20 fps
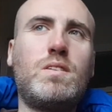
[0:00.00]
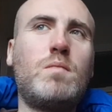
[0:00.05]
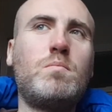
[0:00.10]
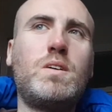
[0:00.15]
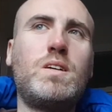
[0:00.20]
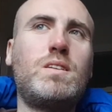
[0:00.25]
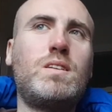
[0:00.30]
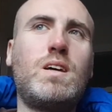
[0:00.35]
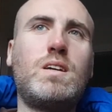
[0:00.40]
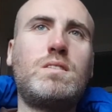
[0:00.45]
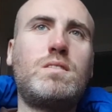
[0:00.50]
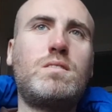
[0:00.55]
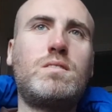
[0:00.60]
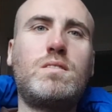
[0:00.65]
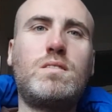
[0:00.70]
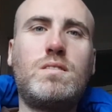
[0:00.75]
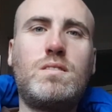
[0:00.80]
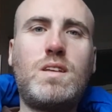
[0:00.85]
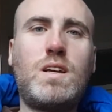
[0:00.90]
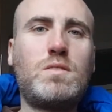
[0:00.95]
I'm like, that's
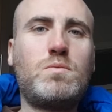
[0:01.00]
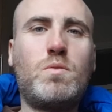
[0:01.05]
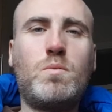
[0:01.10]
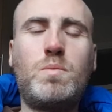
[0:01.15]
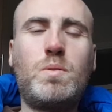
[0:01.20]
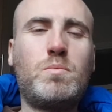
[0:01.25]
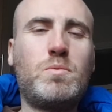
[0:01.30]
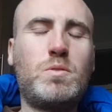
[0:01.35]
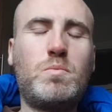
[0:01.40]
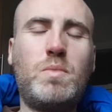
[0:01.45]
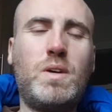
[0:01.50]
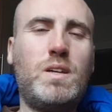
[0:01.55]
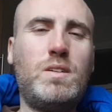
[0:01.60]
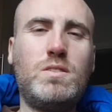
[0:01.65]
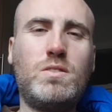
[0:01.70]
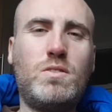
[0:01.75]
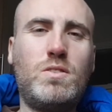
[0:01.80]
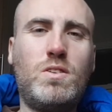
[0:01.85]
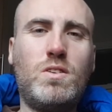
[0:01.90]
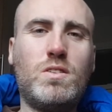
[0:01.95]
what people spend
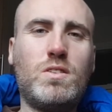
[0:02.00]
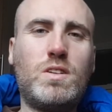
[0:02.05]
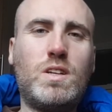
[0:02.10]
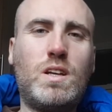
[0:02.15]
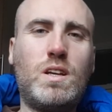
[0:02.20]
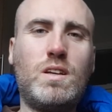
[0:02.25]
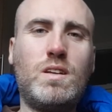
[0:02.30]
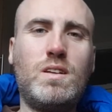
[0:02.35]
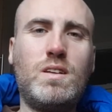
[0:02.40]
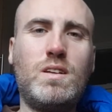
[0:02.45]
on holiday.